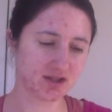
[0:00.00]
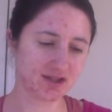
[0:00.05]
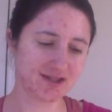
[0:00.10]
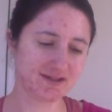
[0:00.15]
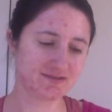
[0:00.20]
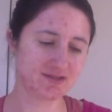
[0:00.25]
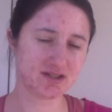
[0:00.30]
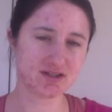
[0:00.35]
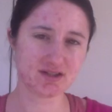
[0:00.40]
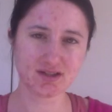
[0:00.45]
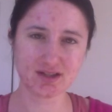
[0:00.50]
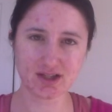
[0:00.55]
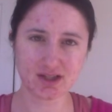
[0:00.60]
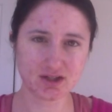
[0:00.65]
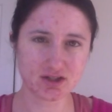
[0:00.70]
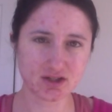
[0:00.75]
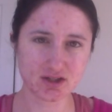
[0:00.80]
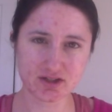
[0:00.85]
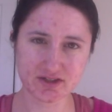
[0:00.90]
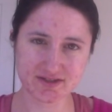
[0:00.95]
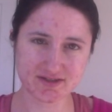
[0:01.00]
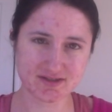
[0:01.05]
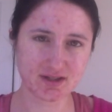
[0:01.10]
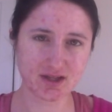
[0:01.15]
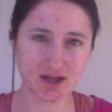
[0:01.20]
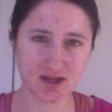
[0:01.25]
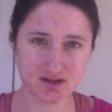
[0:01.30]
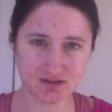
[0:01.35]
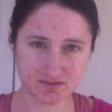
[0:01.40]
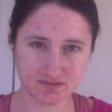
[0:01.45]
even later into
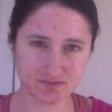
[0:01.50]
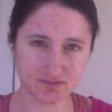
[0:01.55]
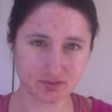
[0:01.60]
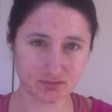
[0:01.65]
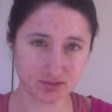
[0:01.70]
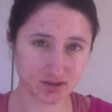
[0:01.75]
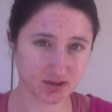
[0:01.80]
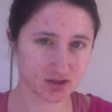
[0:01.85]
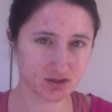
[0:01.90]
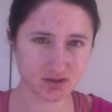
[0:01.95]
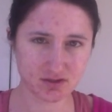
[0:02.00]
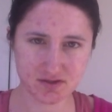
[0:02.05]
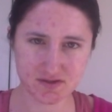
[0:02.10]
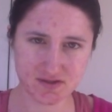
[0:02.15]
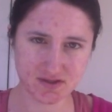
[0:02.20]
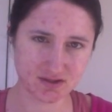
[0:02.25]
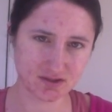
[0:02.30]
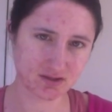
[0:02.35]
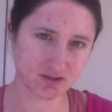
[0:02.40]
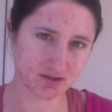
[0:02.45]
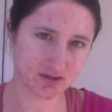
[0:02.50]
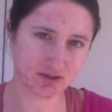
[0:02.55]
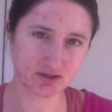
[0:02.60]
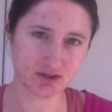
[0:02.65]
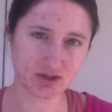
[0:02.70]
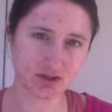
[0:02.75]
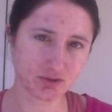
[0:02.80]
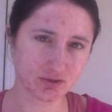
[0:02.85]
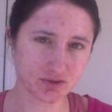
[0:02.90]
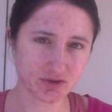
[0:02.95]
life for wrinkles and
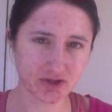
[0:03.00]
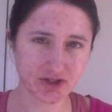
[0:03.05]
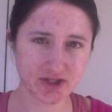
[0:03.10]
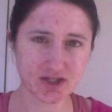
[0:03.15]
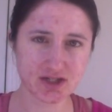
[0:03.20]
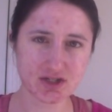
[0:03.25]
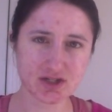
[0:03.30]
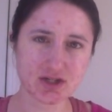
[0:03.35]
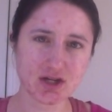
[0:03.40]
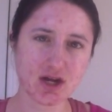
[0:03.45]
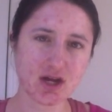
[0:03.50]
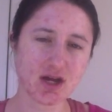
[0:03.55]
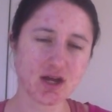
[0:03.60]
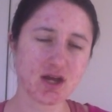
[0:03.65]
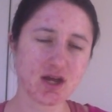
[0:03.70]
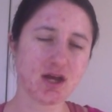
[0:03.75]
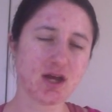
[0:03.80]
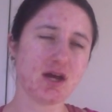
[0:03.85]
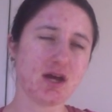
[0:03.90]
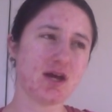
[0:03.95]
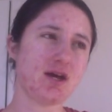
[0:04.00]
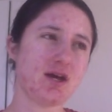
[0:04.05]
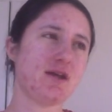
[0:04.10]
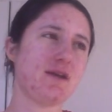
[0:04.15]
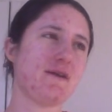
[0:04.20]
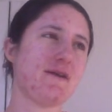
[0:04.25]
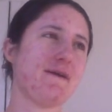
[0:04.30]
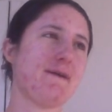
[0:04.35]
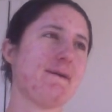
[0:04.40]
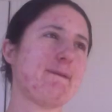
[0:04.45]
their old age,
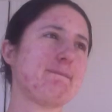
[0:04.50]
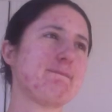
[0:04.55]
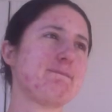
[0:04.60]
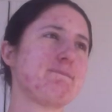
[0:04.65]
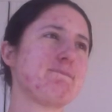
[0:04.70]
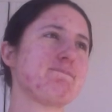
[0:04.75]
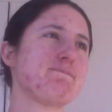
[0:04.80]
and